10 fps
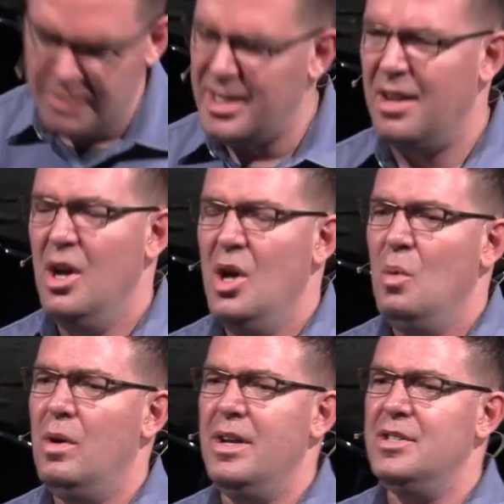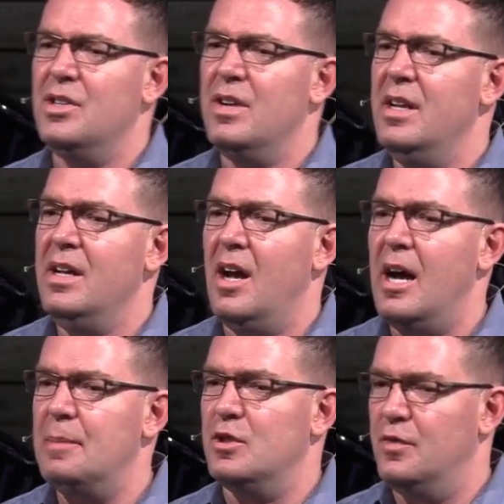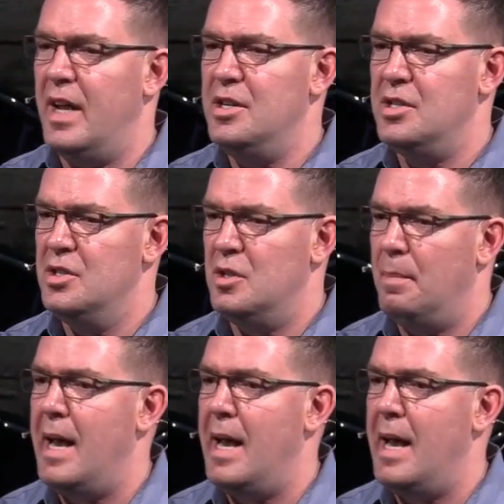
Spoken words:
And I was like, well, is there any observations